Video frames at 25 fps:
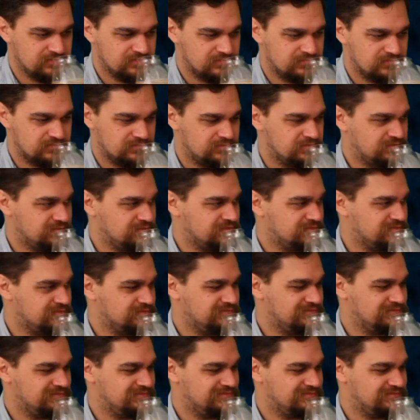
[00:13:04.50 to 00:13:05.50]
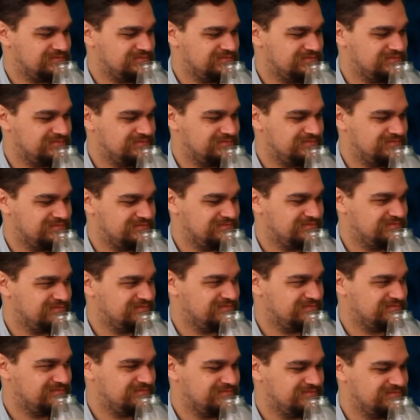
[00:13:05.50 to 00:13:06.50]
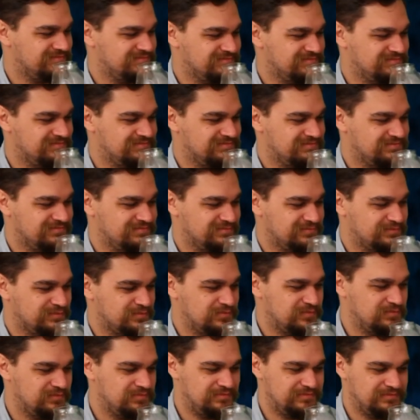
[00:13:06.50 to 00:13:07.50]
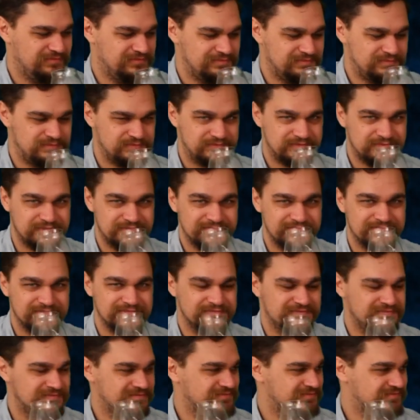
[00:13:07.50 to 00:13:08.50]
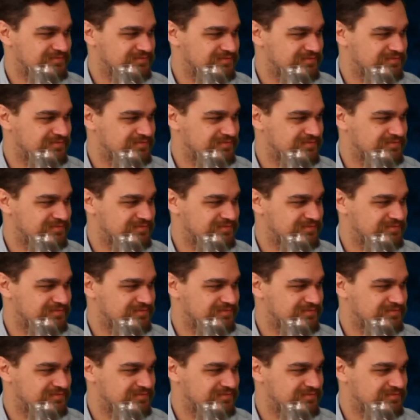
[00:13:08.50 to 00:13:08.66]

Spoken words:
(not speaking)